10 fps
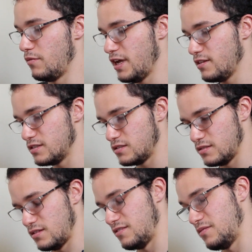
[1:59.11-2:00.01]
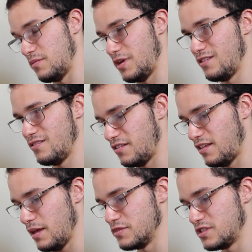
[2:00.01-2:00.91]
The
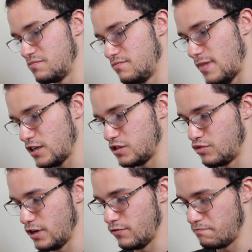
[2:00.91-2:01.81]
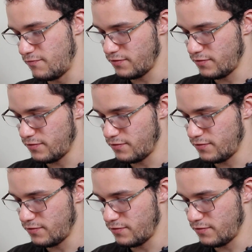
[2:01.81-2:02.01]
tape is actually pretty